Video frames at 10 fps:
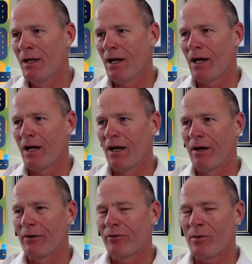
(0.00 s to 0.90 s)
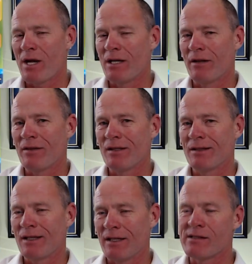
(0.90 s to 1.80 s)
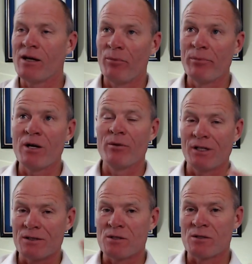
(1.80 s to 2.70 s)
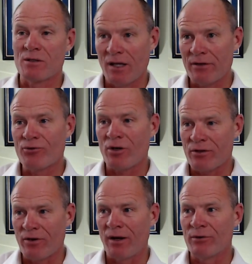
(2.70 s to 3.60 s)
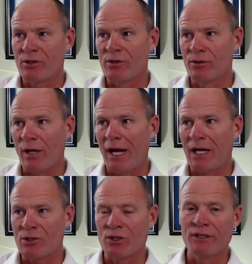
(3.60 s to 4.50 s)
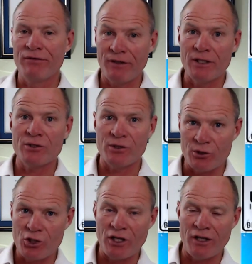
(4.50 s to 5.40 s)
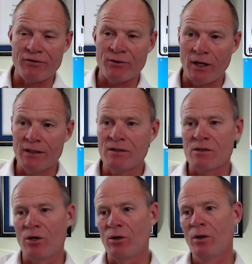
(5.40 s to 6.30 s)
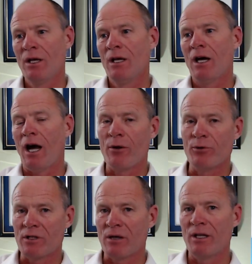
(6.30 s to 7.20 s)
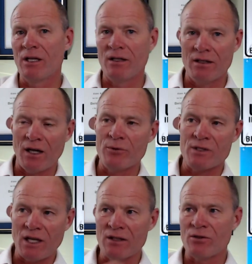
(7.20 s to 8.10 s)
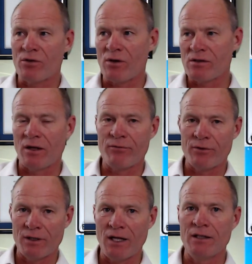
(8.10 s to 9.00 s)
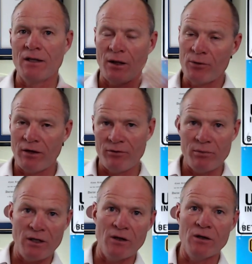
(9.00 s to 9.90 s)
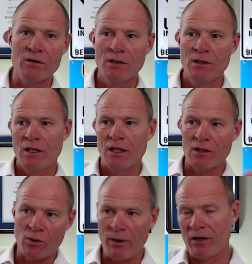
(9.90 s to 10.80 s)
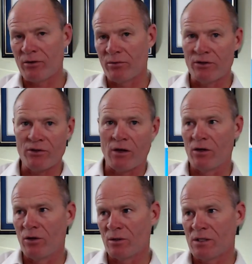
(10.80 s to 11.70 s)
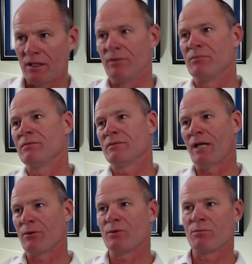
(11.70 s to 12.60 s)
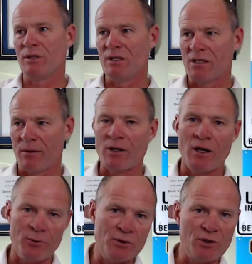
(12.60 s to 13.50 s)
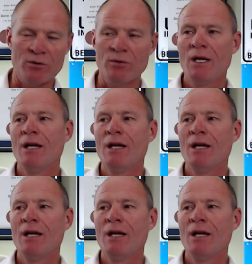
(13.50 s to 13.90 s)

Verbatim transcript: 380, I think they sell beer because there's a lot of truck drivers who actually finish their shift, right? So I would come in and I would stay at the truck stop for the night and I would have a beer and then go back up to my truck and go to sleep. That would be something I would do.